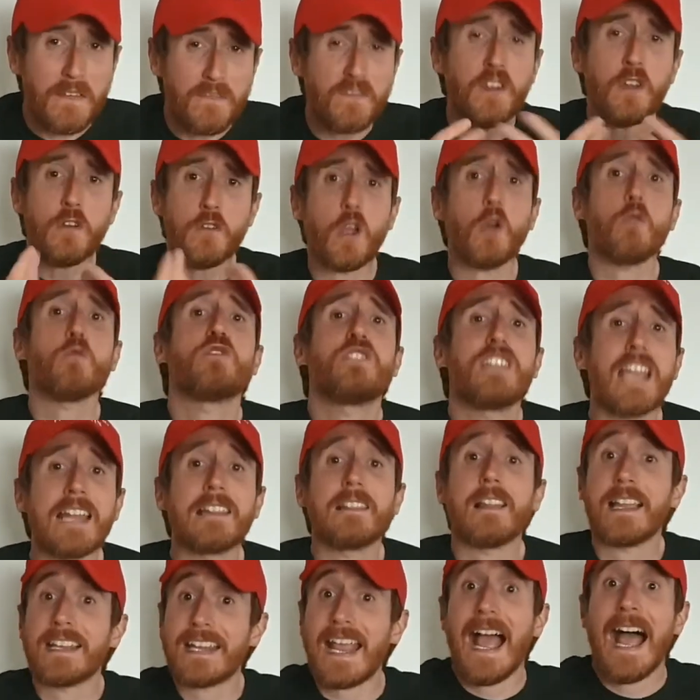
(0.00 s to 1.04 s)
if you know
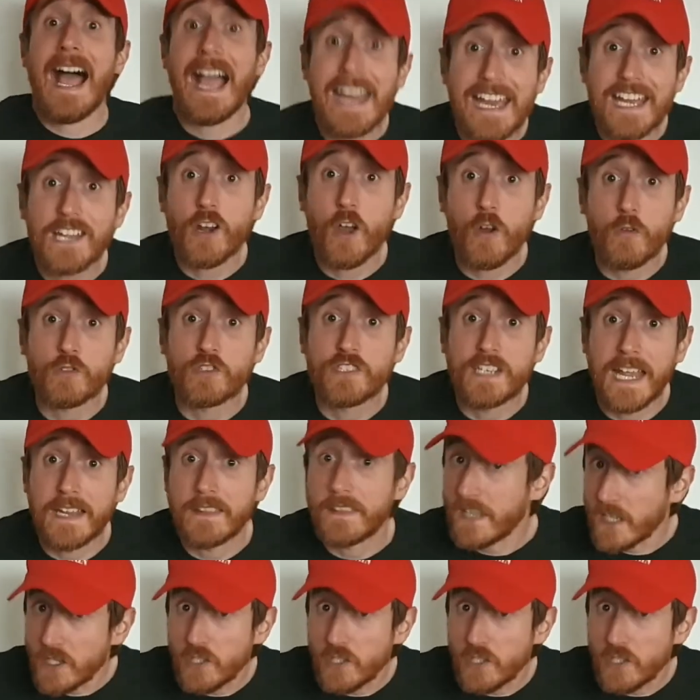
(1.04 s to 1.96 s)
Jed like I know Jed,